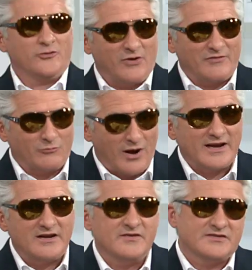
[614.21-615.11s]
driving right
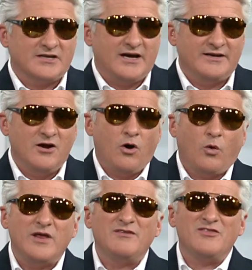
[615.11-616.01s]
into the sun,
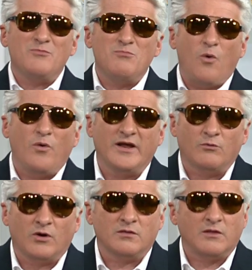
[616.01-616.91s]
or even in the morning
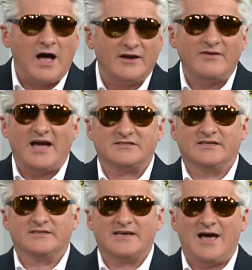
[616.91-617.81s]
where a lot of
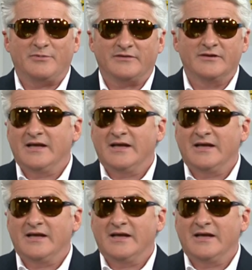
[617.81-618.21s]
accidents happen.